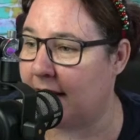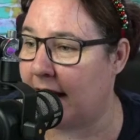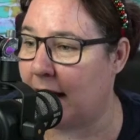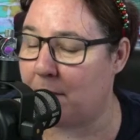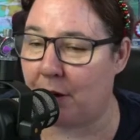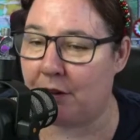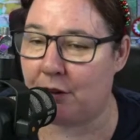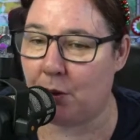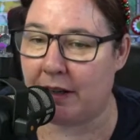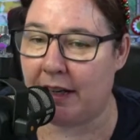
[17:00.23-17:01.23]
are both
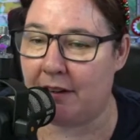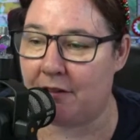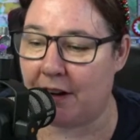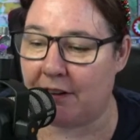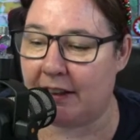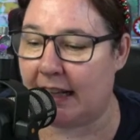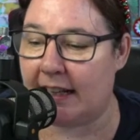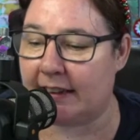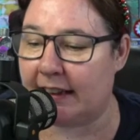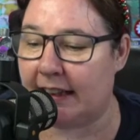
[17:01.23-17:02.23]
talking very
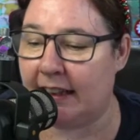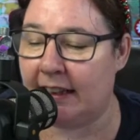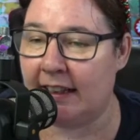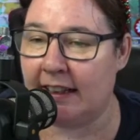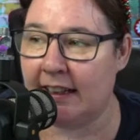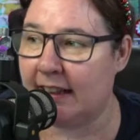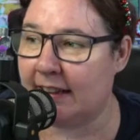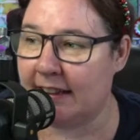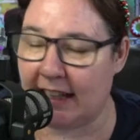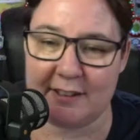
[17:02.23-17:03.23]
loudly
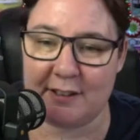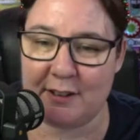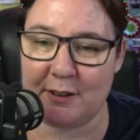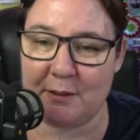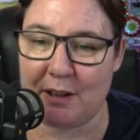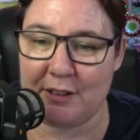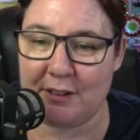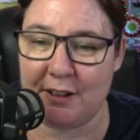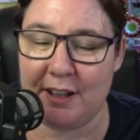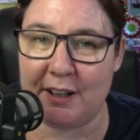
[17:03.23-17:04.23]
next to my
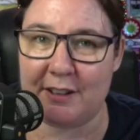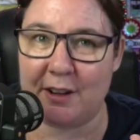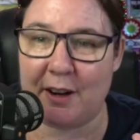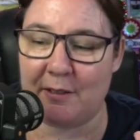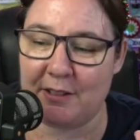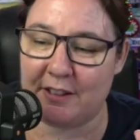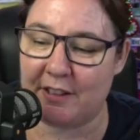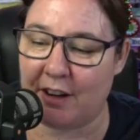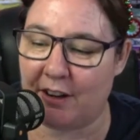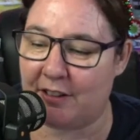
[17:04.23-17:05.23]
studio. So I'm just
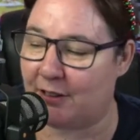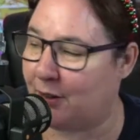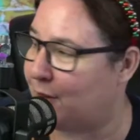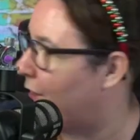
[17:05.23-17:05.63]
going to talk to them